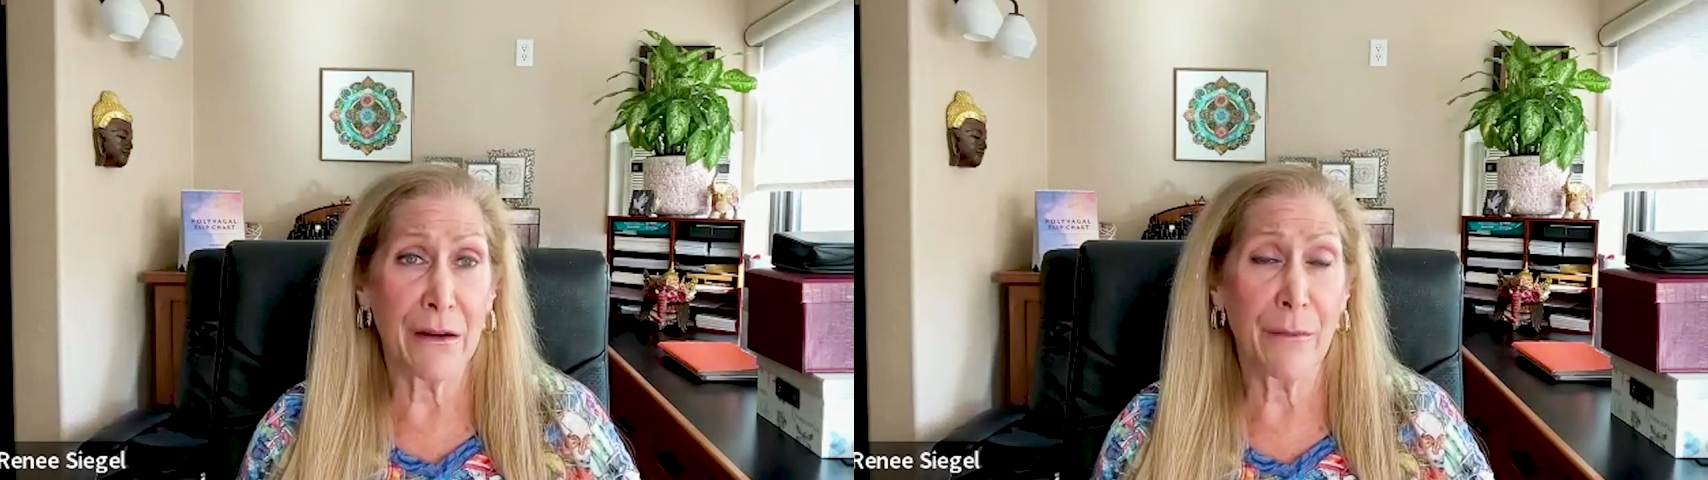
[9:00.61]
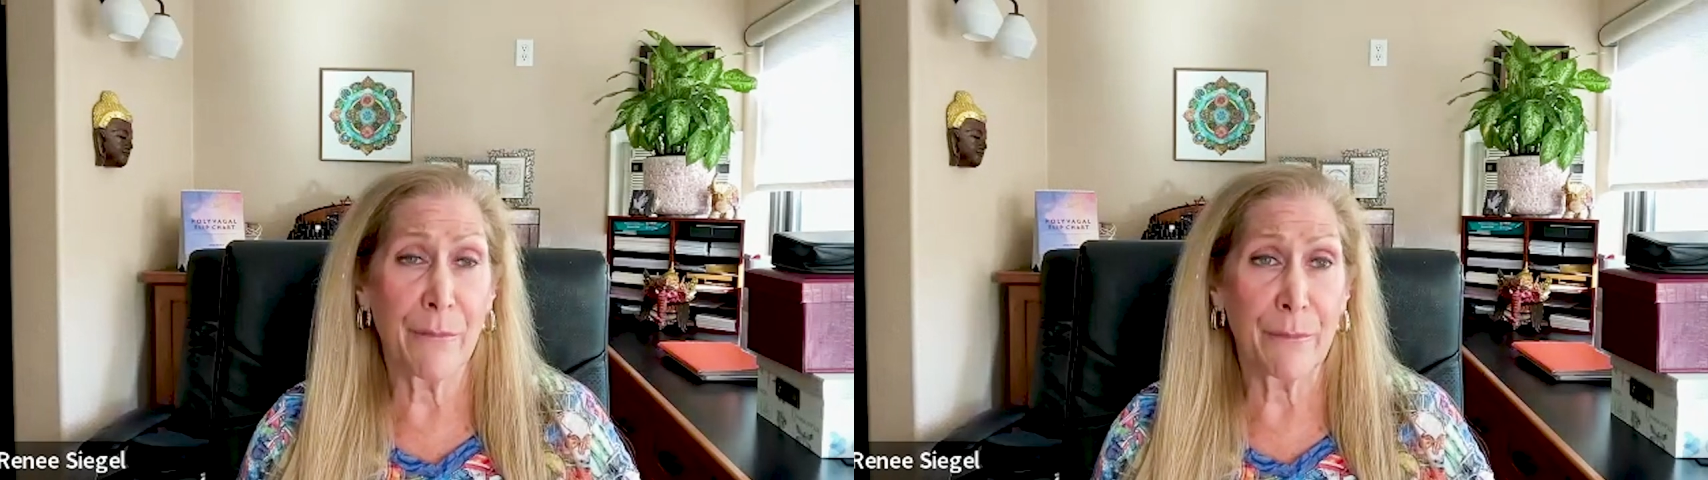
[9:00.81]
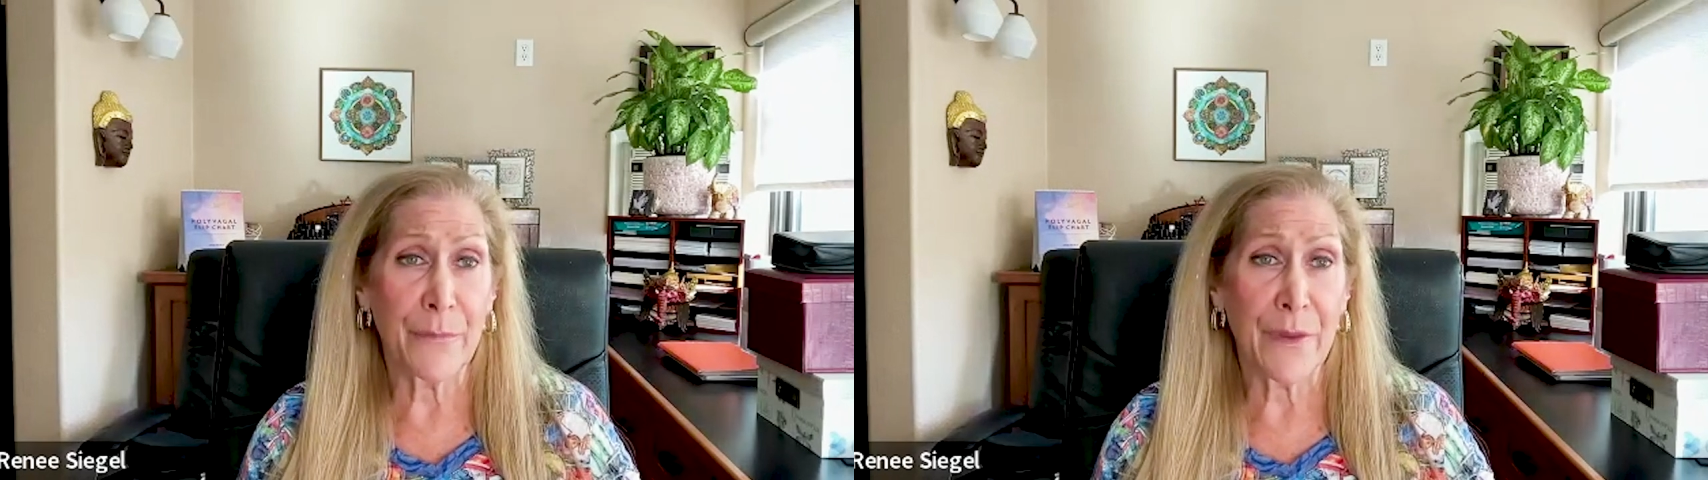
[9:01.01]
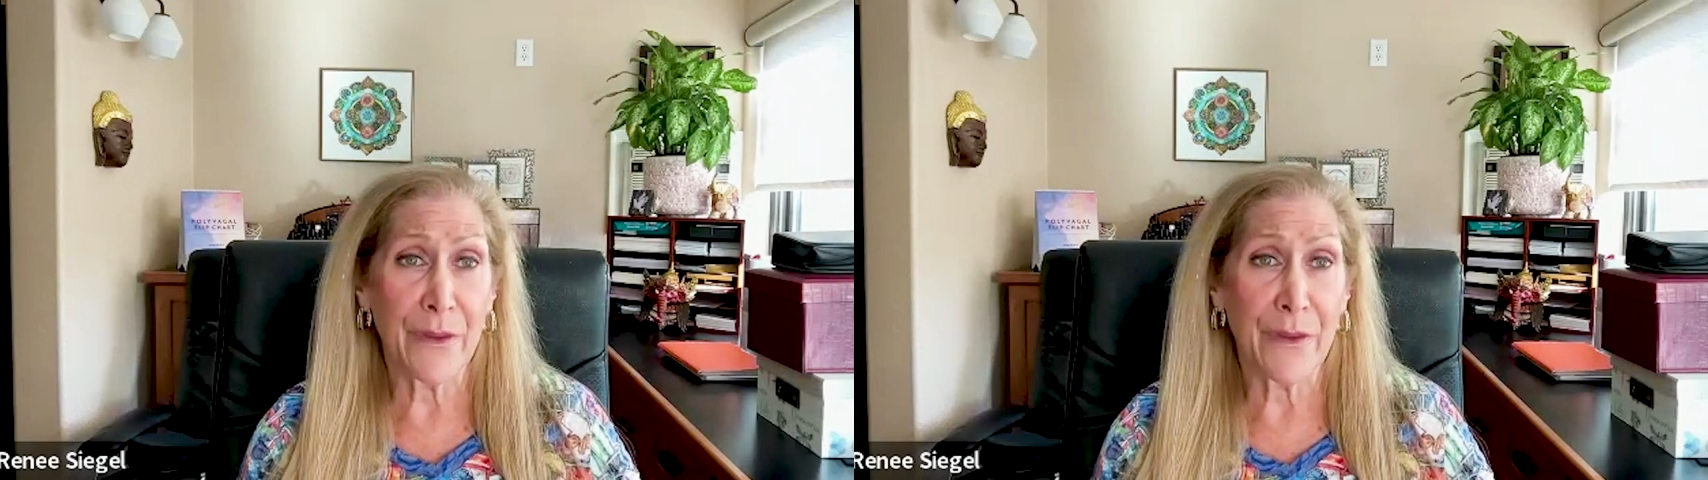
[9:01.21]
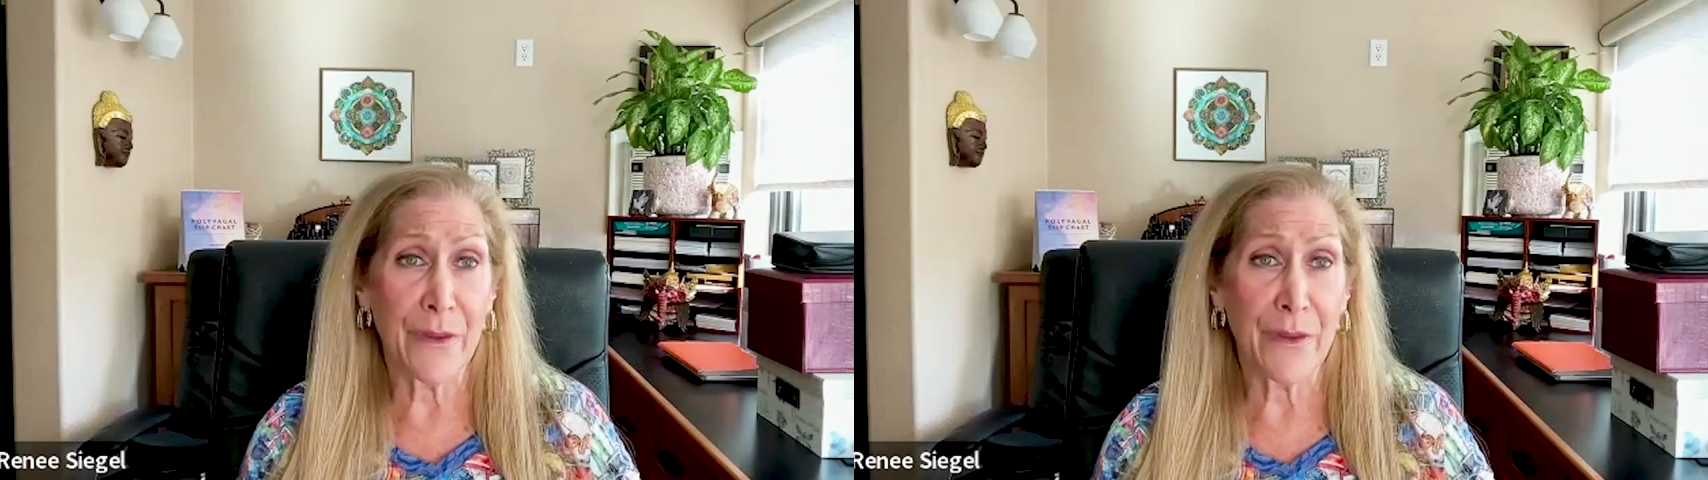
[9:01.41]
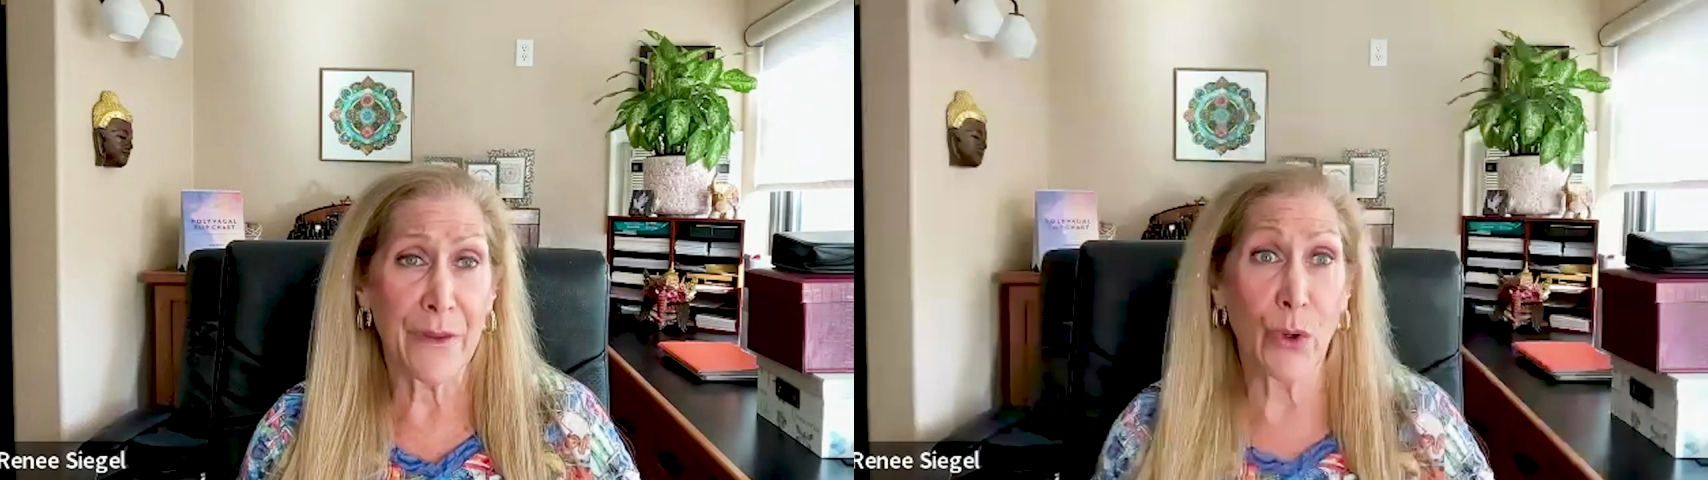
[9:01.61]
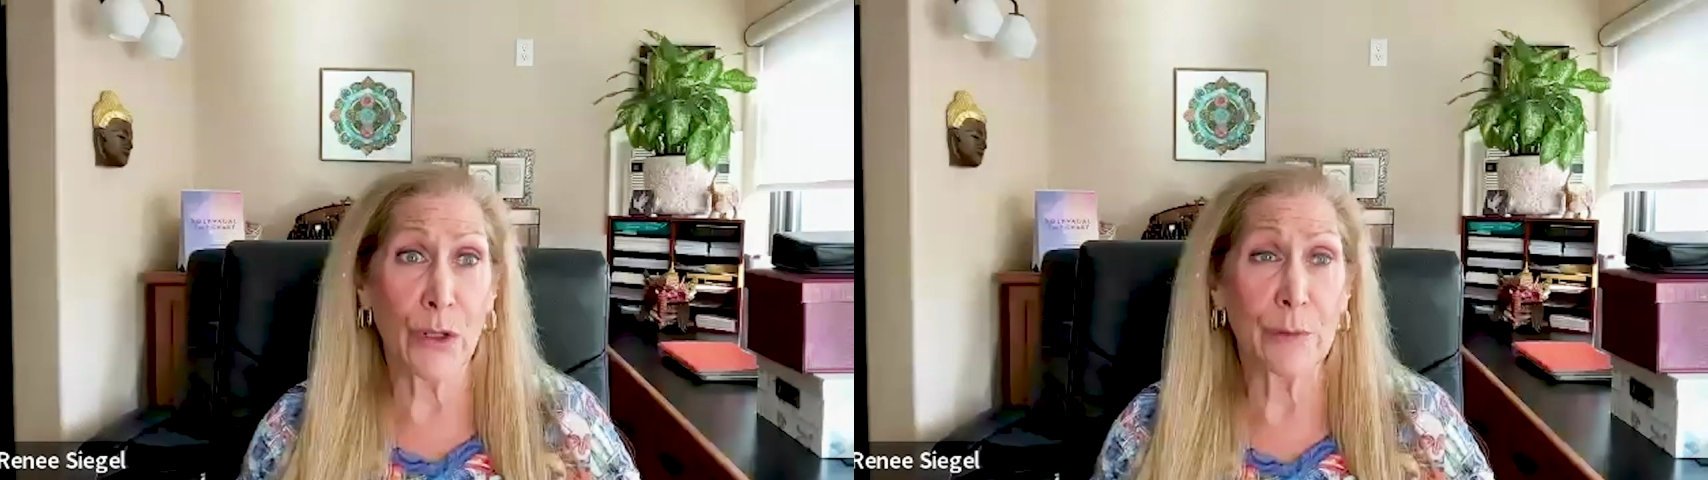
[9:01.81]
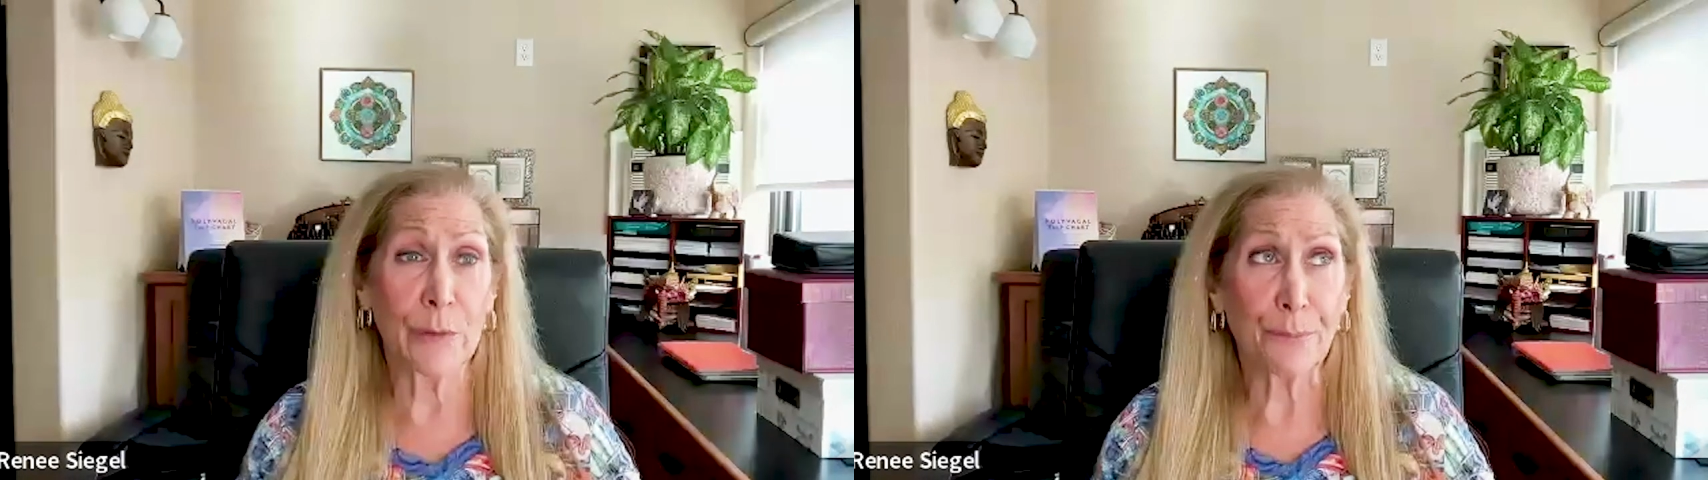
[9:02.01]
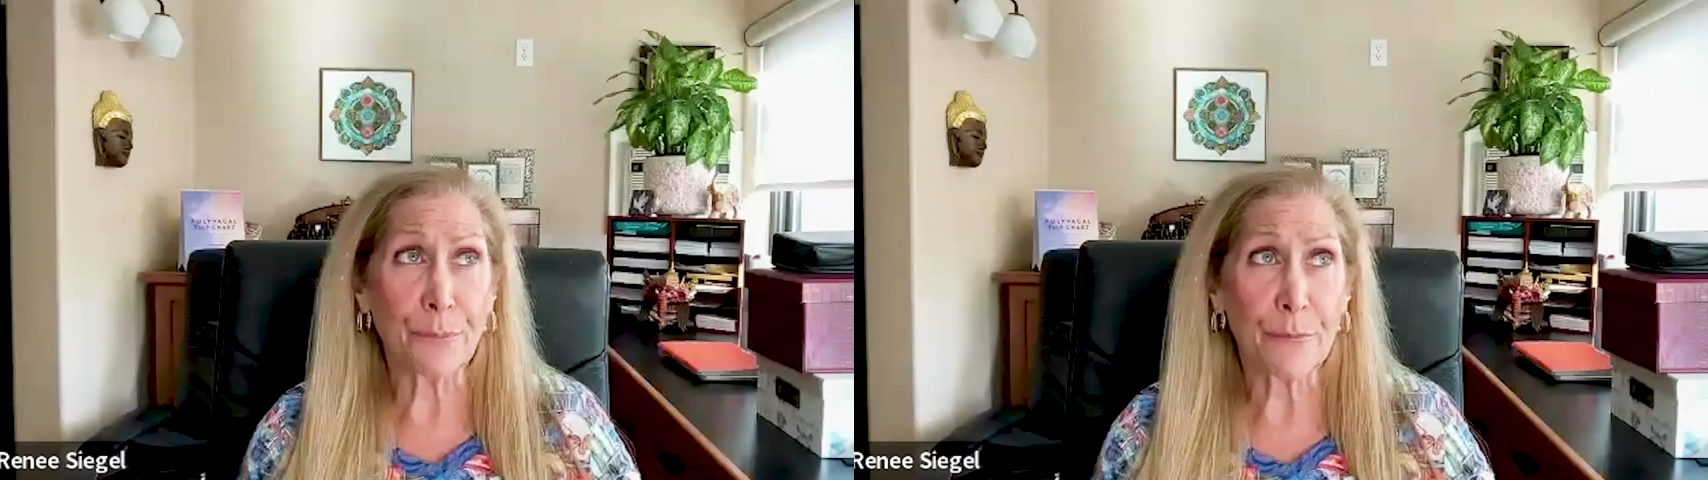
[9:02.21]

the school.